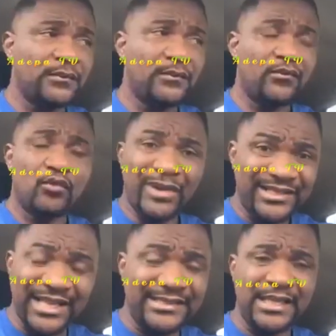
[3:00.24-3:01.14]
what you
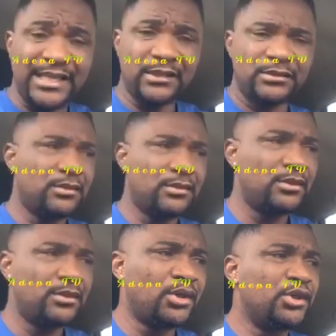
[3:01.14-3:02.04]
say
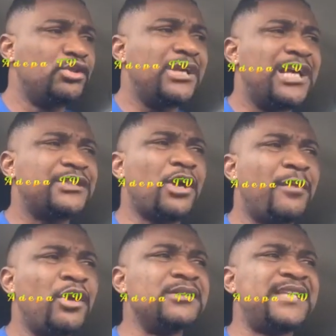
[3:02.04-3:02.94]
you just saw me
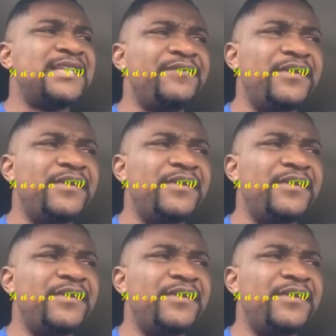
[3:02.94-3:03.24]
on TV